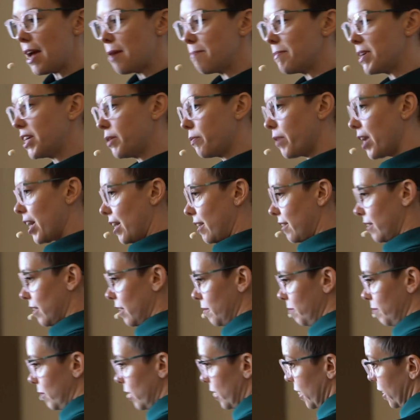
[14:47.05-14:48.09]
Meanwhile,
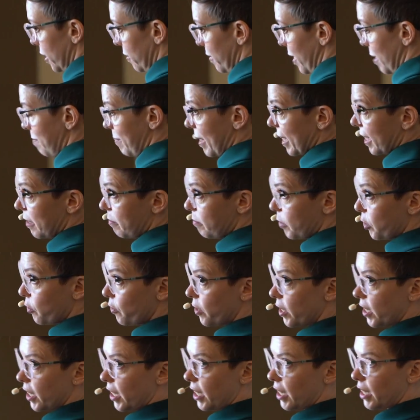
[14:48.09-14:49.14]
I'm looking around my
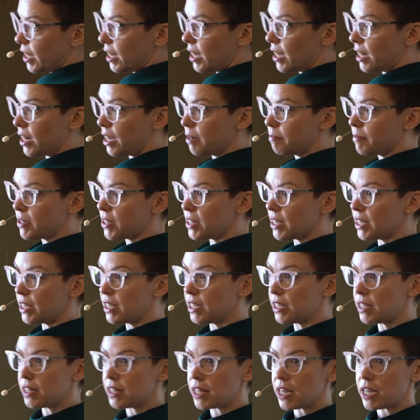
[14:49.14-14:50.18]
community and I'm
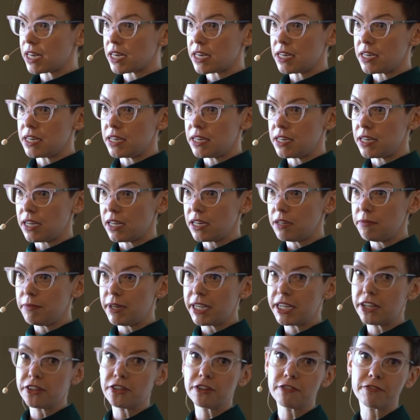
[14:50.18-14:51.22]
seeing that none of
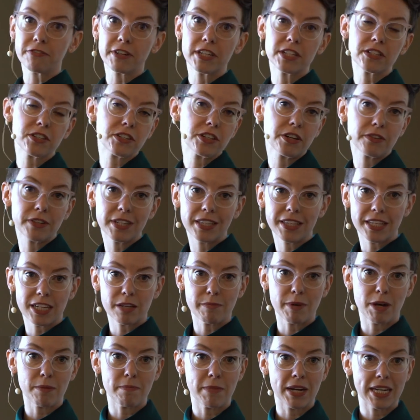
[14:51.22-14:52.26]
my other friends know anything
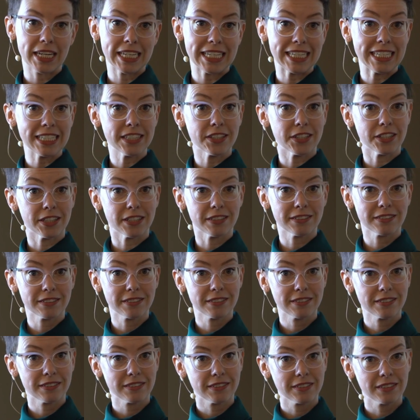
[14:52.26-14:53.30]
about money either.
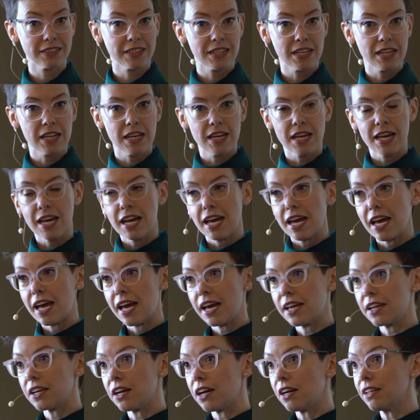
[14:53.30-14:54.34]

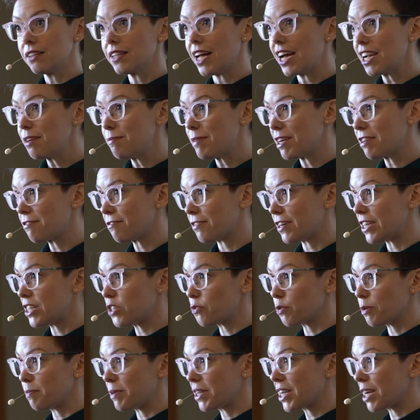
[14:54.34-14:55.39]
And a lot of my friends
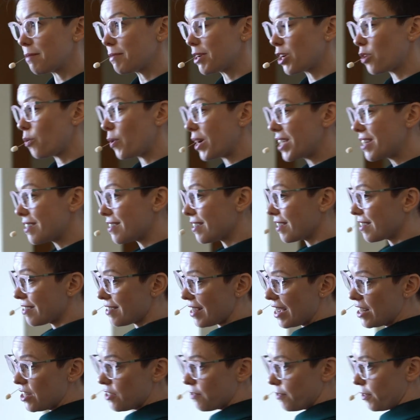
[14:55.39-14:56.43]
were becoming quite
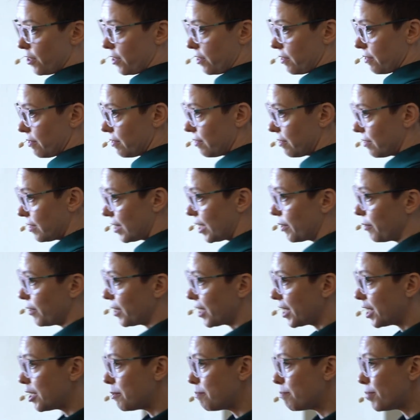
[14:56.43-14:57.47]
successful. They were
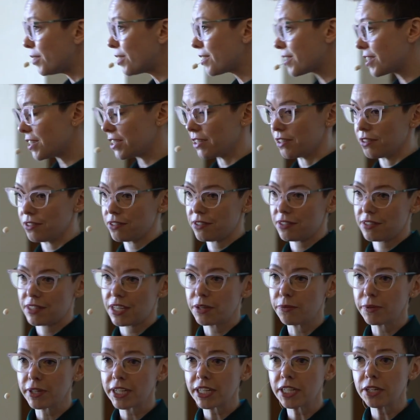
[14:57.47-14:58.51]
getting book deals, they
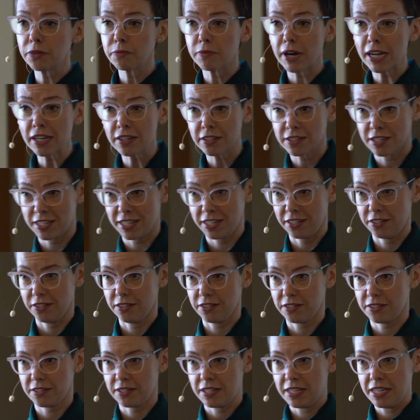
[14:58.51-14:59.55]
were getting record
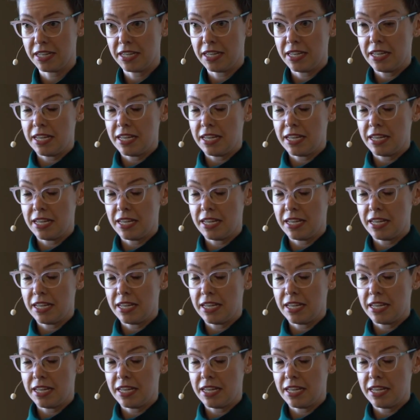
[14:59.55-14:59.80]
deals.